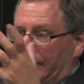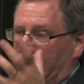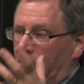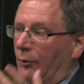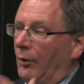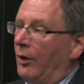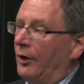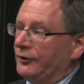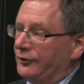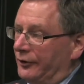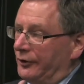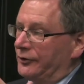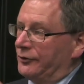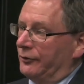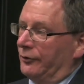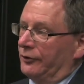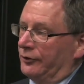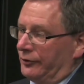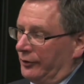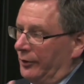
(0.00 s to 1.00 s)
the walls of the
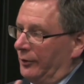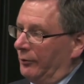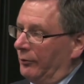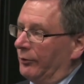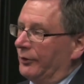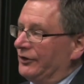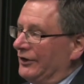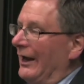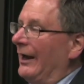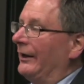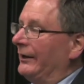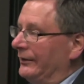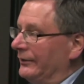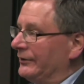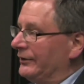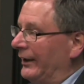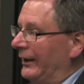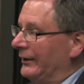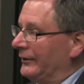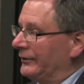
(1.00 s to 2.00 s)
church were Italian
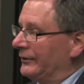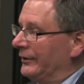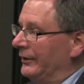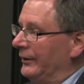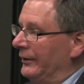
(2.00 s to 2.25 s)
saints.